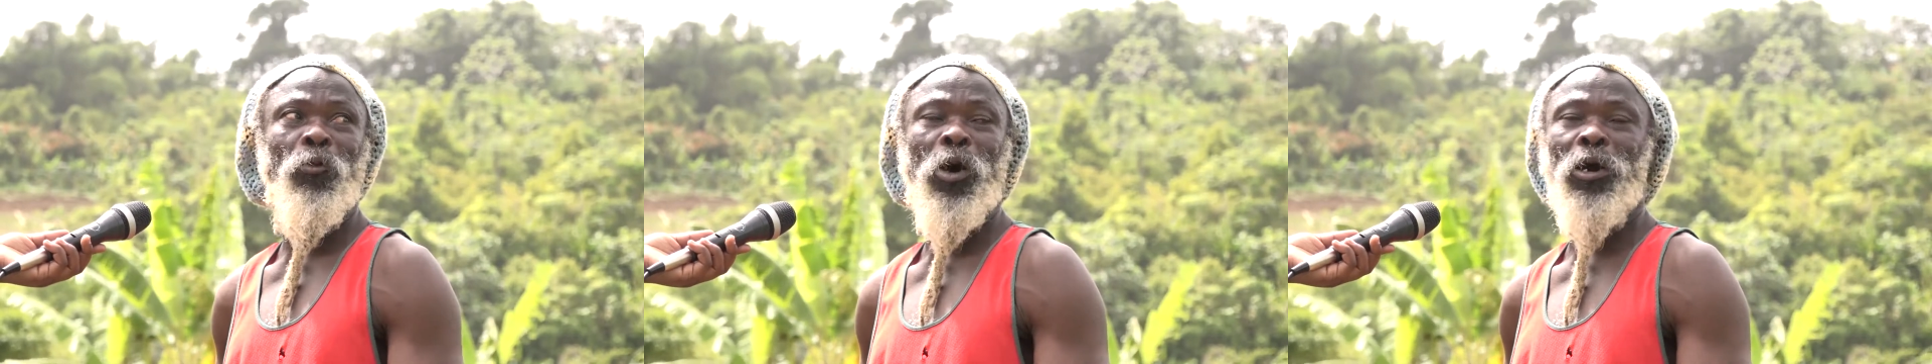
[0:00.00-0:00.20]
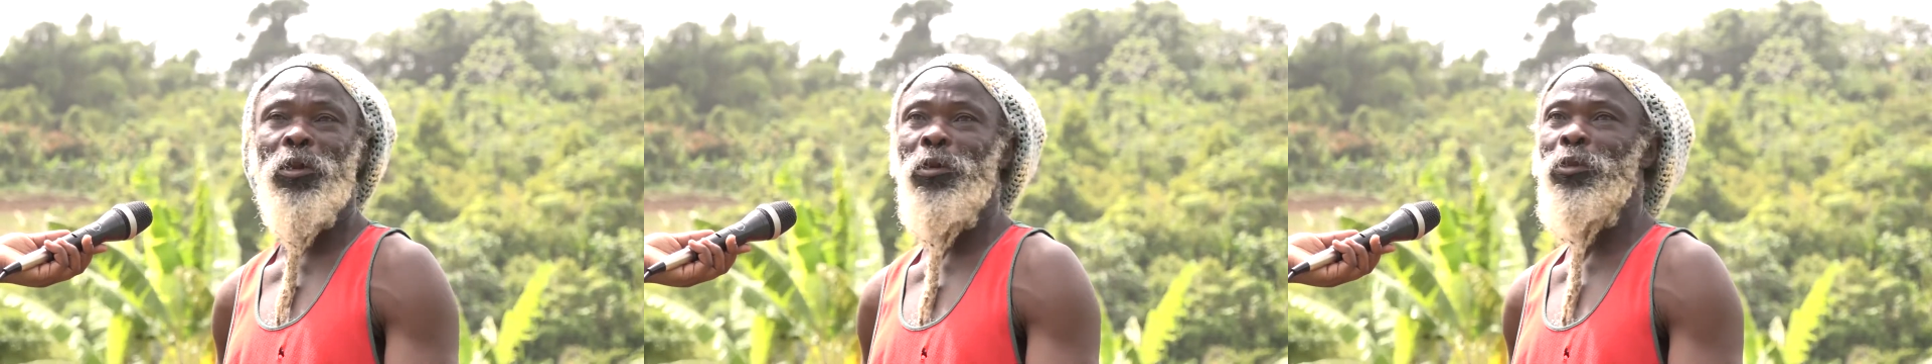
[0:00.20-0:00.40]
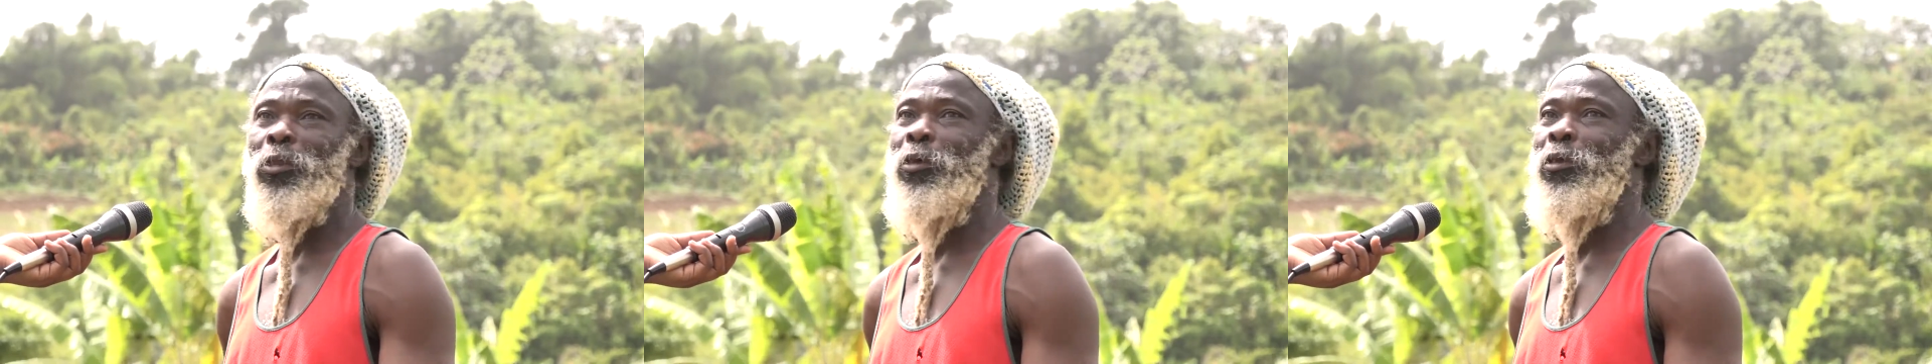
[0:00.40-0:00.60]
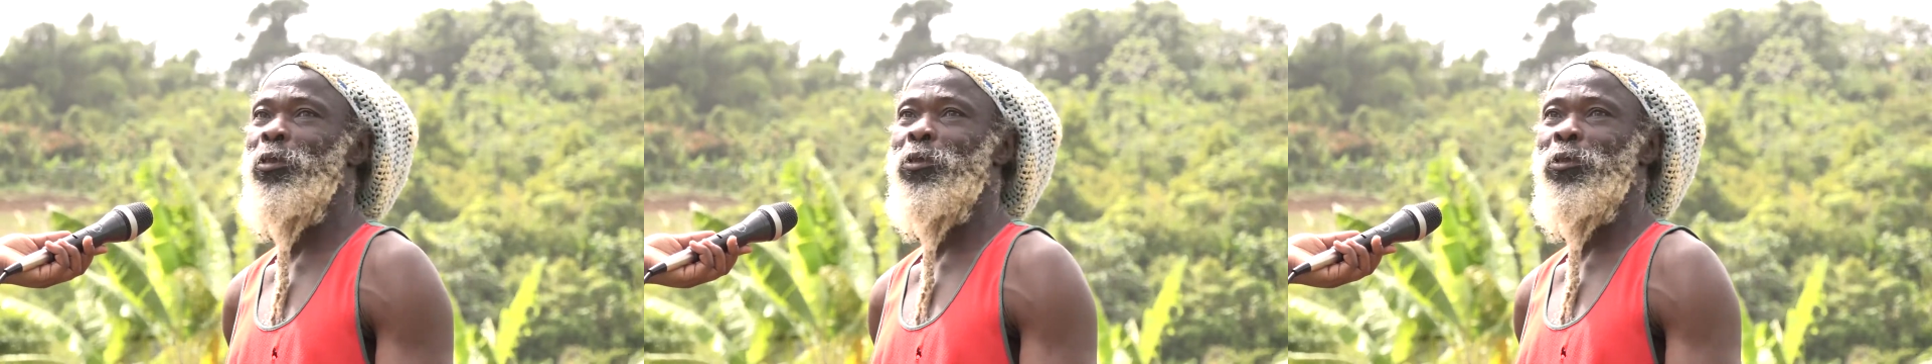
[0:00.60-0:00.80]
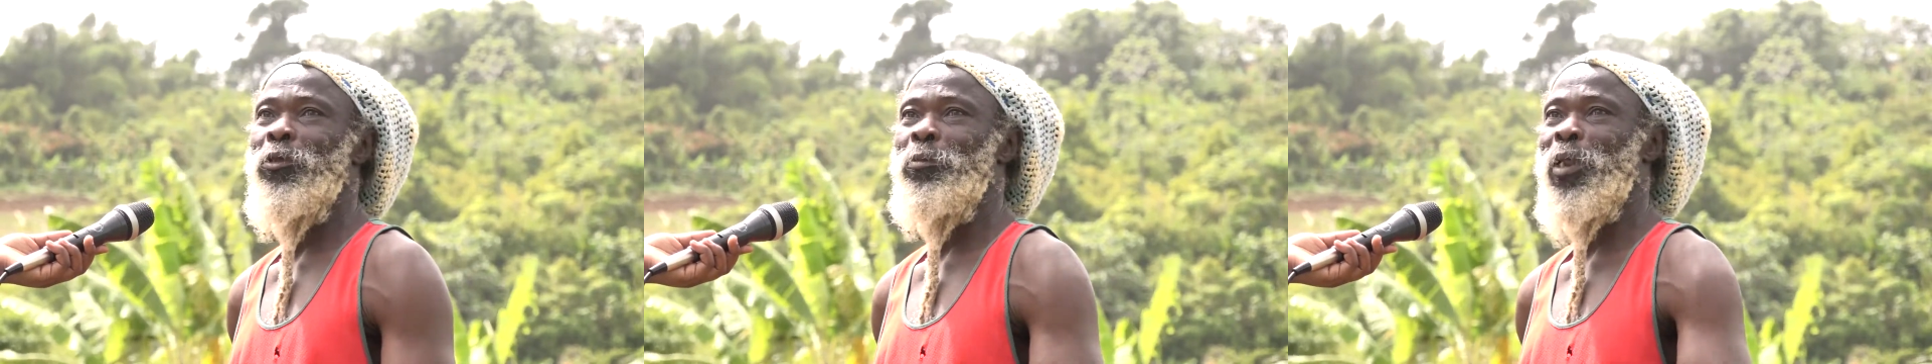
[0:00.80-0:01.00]
one,
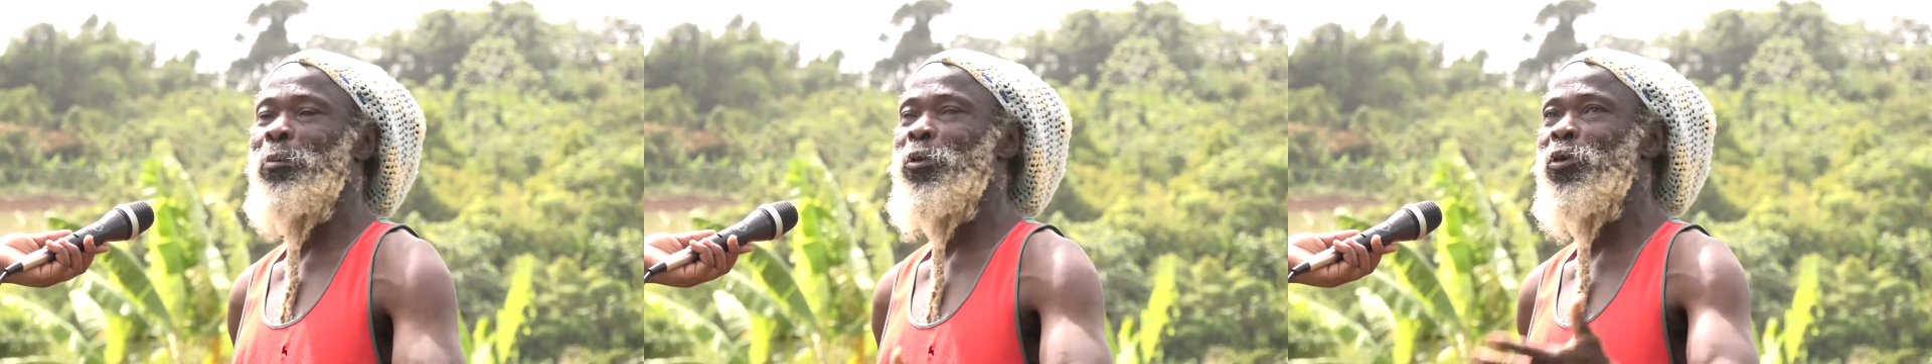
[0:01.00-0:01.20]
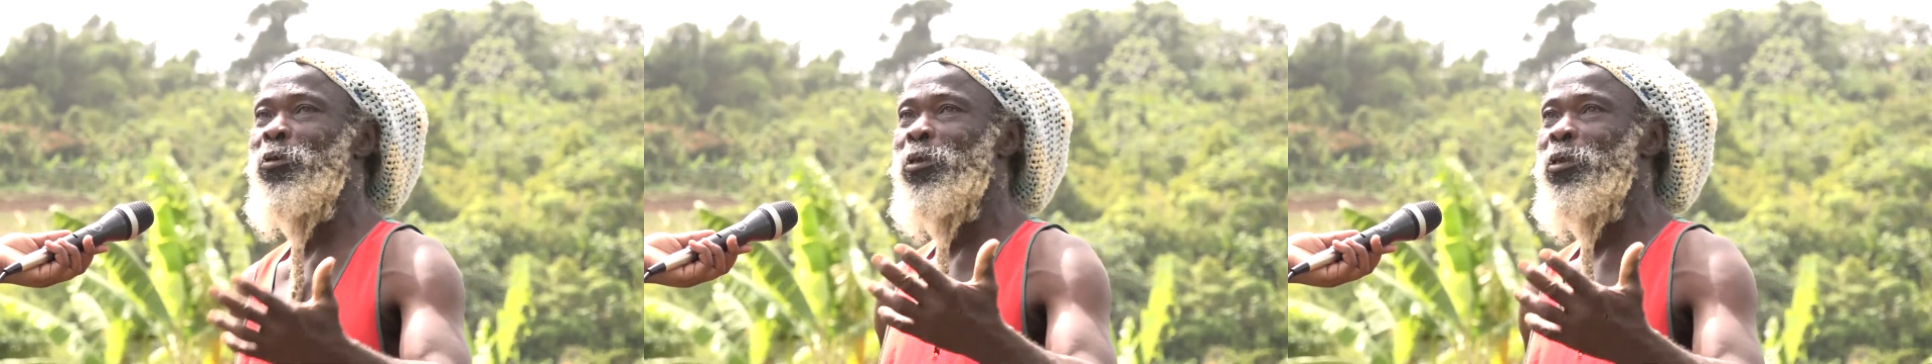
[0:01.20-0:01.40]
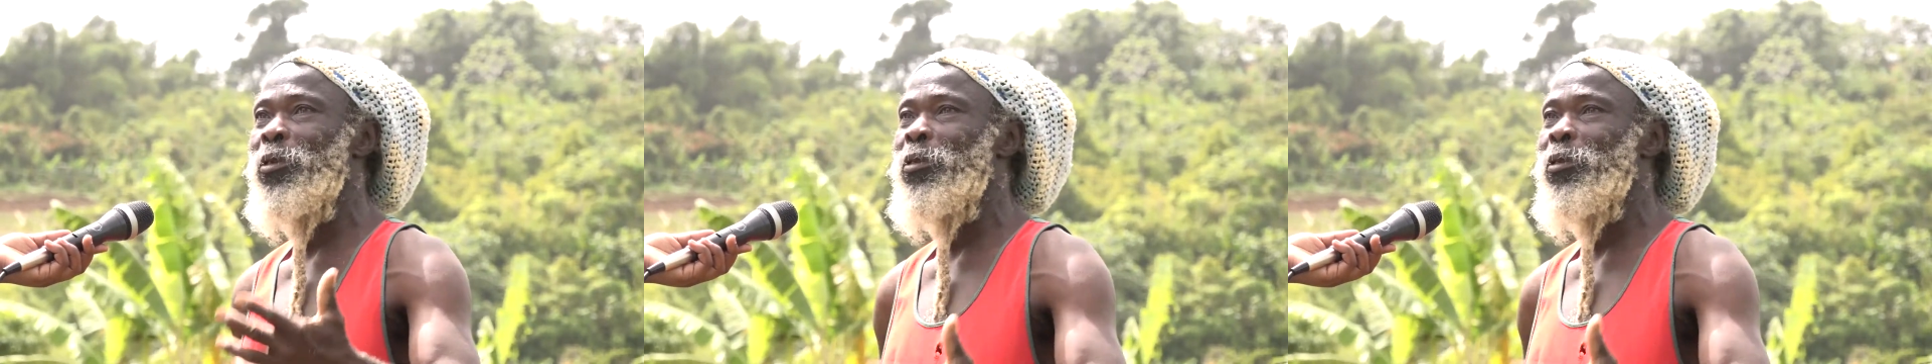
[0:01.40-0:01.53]
so sometimes you could